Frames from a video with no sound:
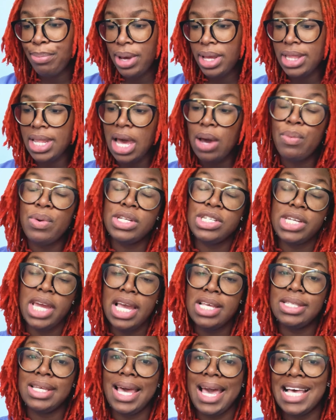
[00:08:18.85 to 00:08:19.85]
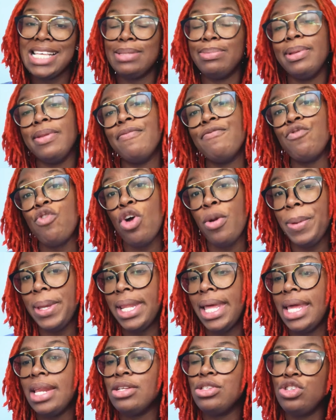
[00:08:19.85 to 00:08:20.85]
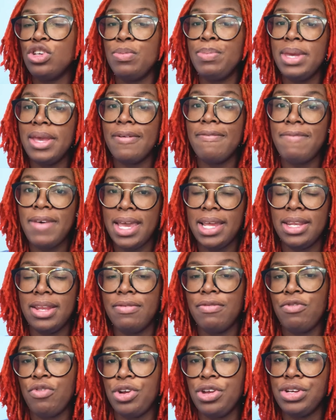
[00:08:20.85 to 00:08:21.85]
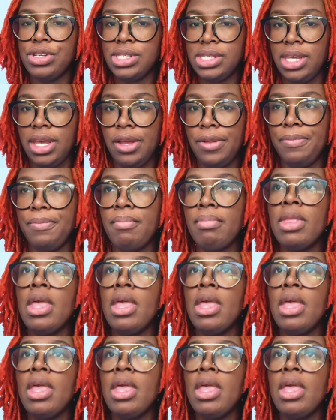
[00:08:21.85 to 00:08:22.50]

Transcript: but that witch hazel has been formulated to be effective for your skin.